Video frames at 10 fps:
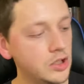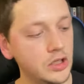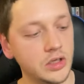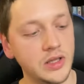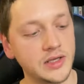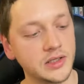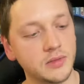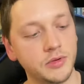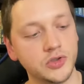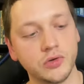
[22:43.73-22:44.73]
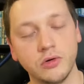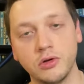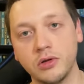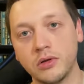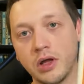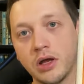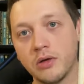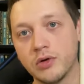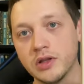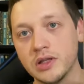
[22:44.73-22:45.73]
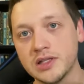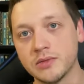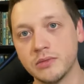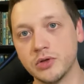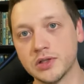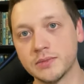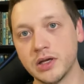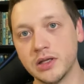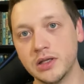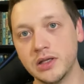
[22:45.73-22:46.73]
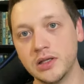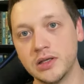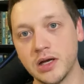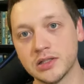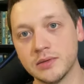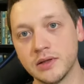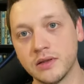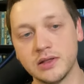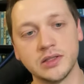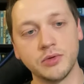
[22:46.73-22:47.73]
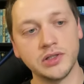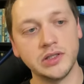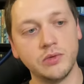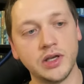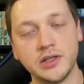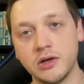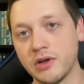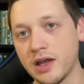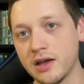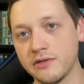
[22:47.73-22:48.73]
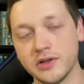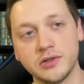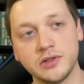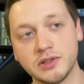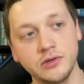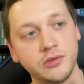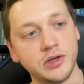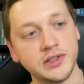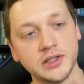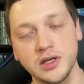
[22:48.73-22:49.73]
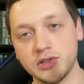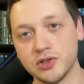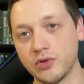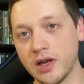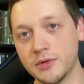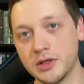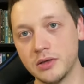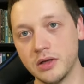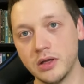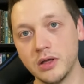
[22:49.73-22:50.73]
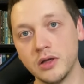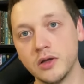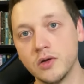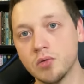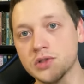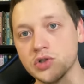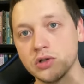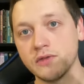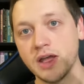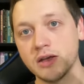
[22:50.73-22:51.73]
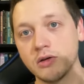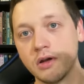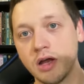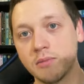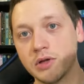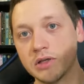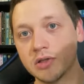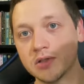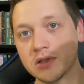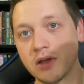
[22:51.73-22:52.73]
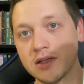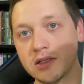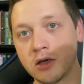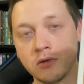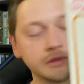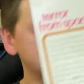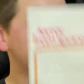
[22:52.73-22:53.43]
Galactic Patrol, one of the Lensman books by E. Doc Smith, and surprisingly one I don't have. It's the only one I saw. I just grabbed it. Wasn't sure if I had it or not, but it turns out I don't.